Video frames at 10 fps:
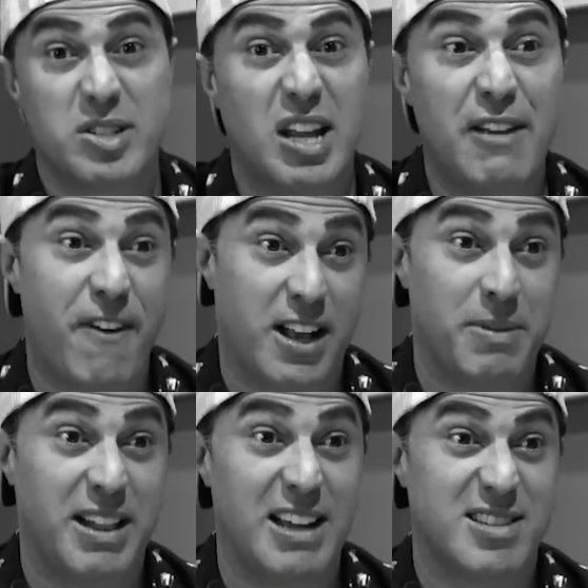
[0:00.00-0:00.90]
was titty fucking
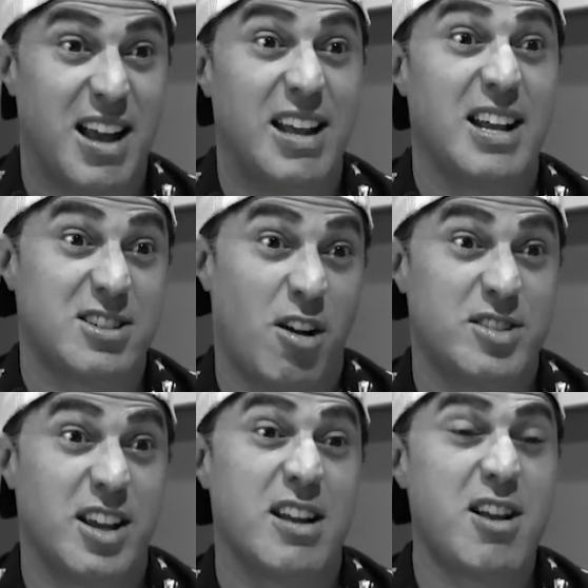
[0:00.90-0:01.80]
me last night," and I started
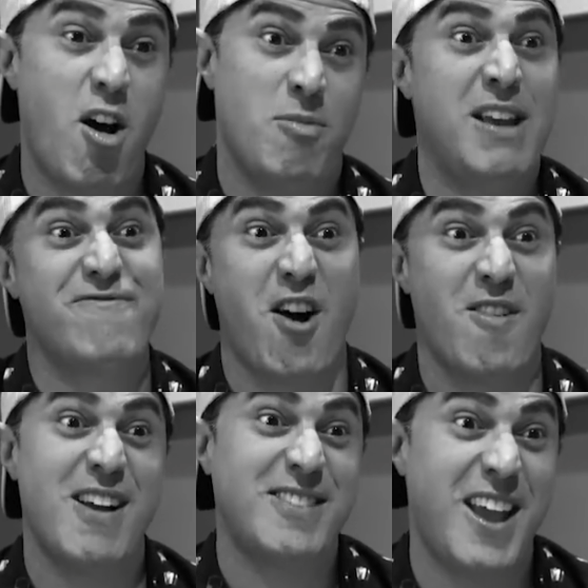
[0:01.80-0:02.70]
singing "Call Me
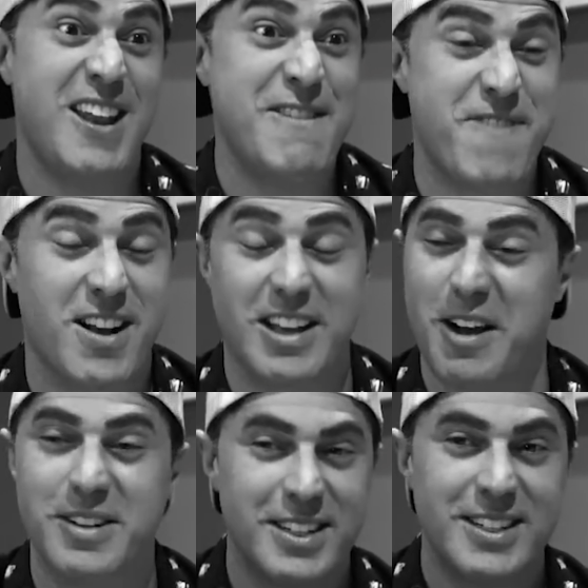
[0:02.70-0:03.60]
for a Titty Fuck." I go,